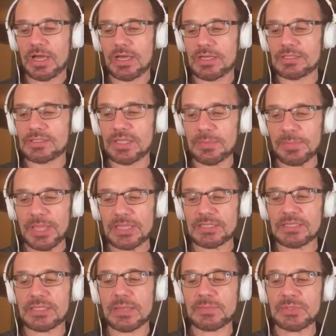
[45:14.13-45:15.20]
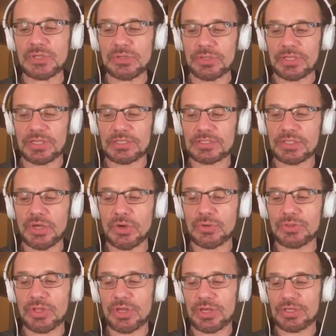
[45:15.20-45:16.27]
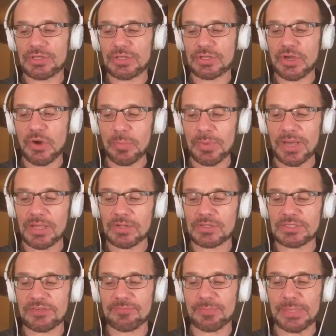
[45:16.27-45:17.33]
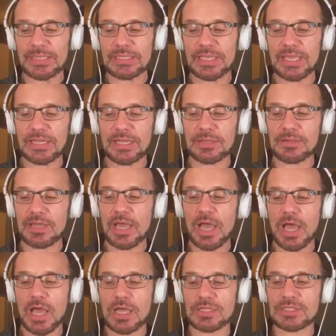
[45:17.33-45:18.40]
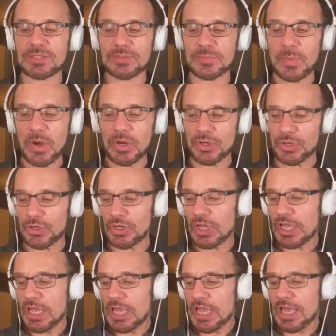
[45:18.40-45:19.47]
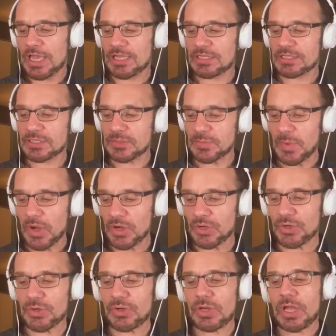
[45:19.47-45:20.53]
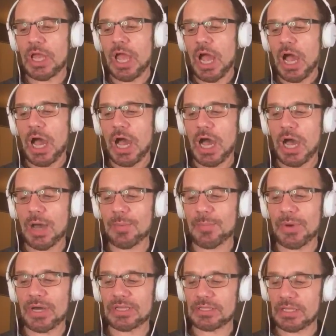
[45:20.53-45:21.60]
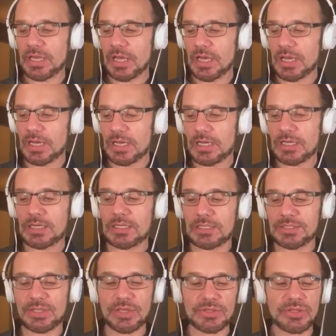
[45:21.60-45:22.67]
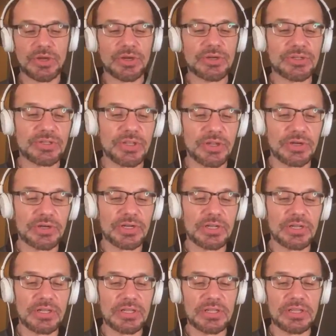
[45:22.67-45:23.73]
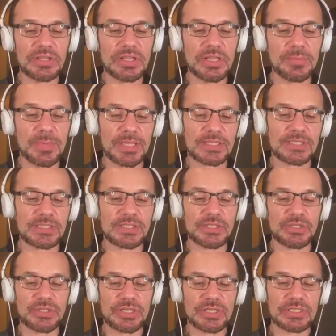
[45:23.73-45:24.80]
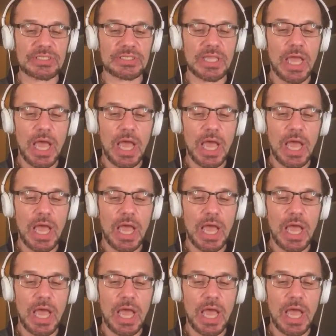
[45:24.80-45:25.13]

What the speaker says: in some cases, absolutely. So the compilers have been getting smarter and smarter, but there are limits to this,